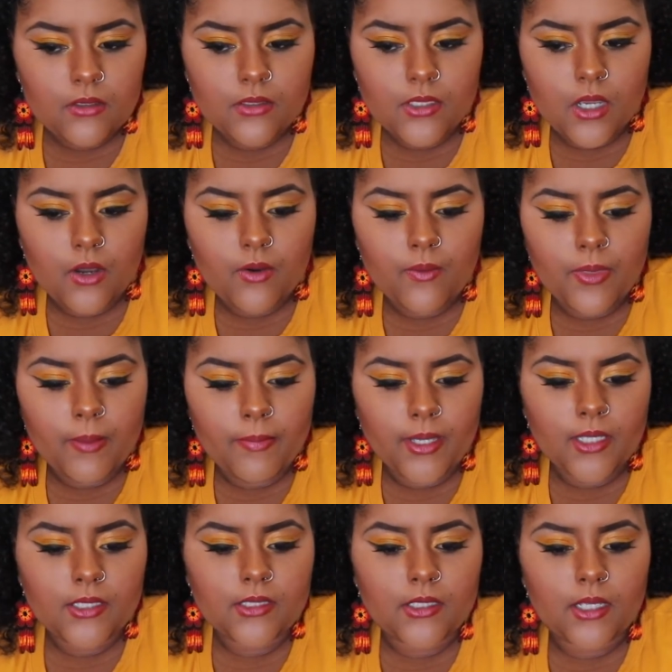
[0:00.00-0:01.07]
So the
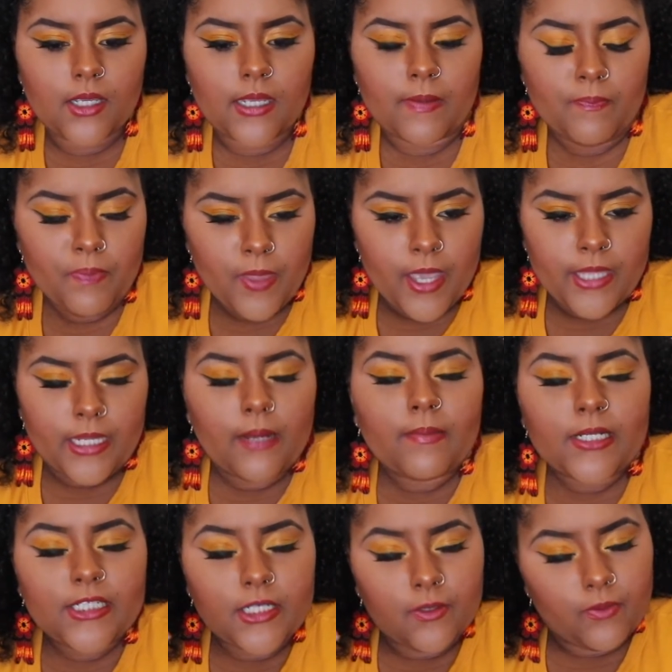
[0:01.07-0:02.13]
biggest thing that I
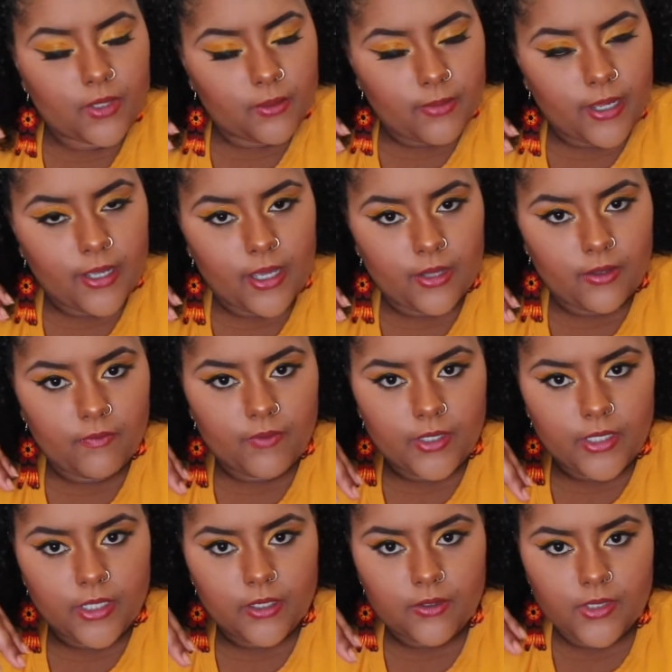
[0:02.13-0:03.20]
mentioned in one of my other
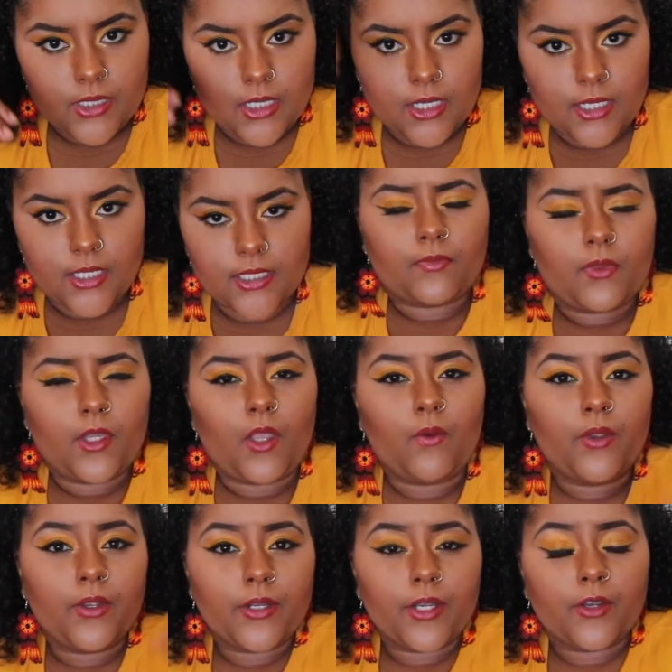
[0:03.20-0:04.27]
videos is
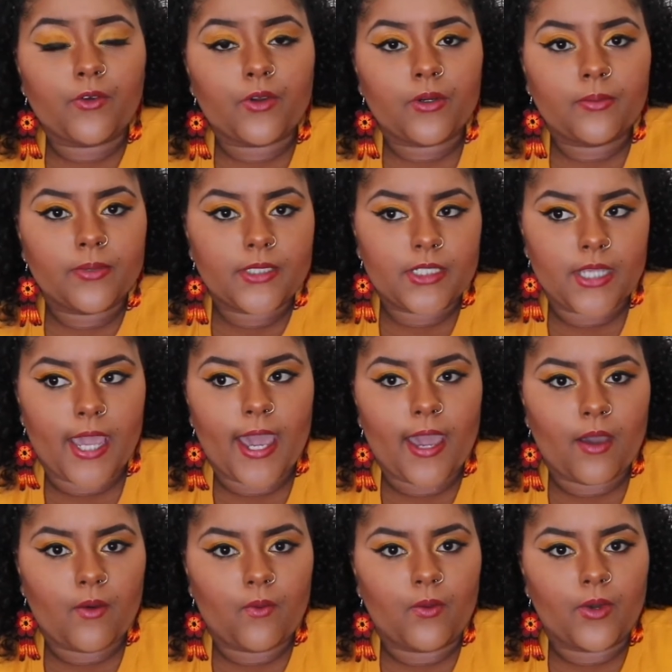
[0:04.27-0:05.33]
you're in a group
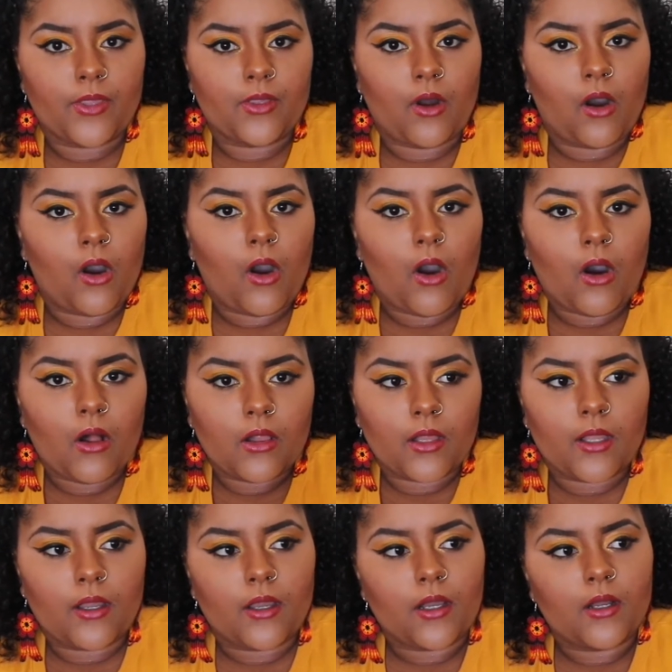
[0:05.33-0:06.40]
chat with
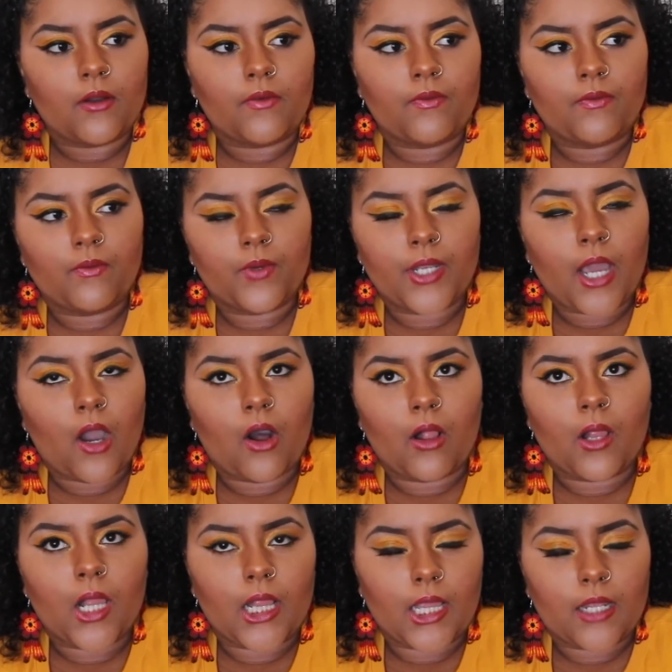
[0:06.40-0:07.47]
all of, well, not
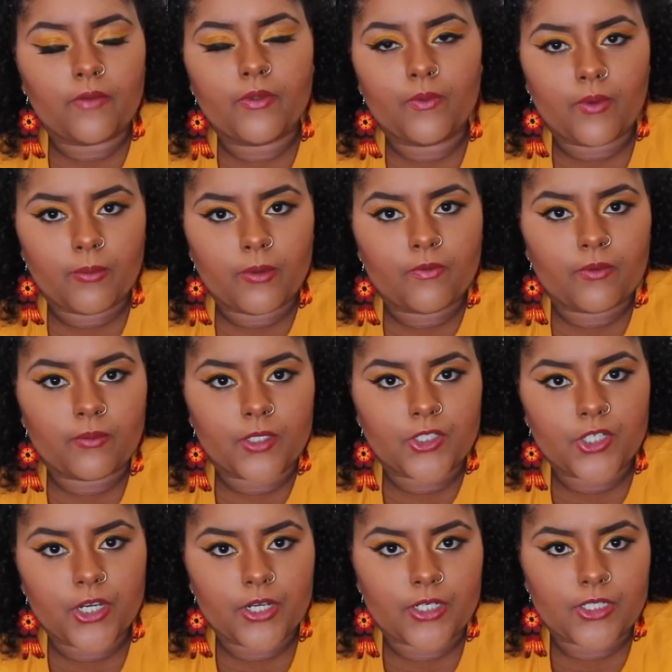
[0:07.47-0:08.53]
all, a lot of the women from the
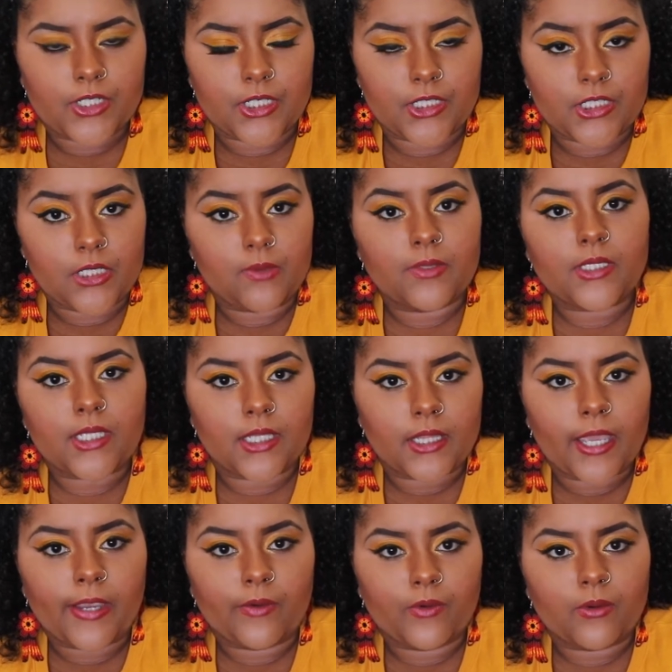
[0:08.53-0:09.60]
church. And she was in
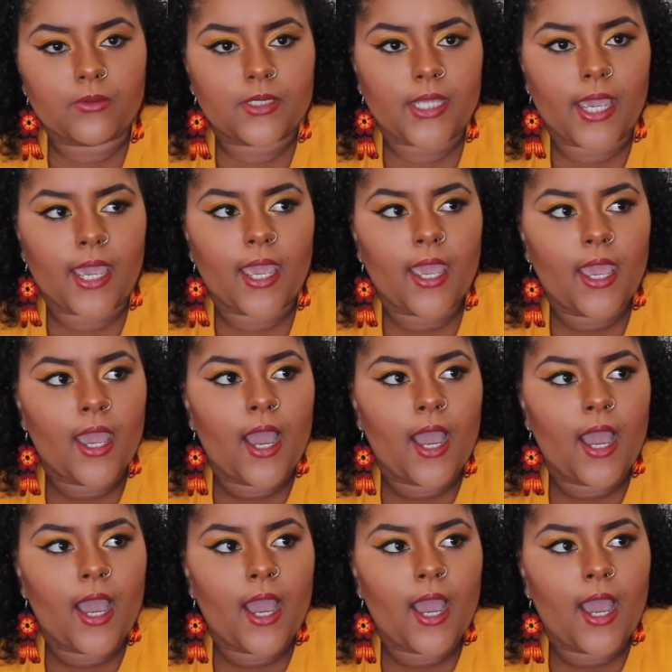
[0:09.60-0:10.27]
that group chat.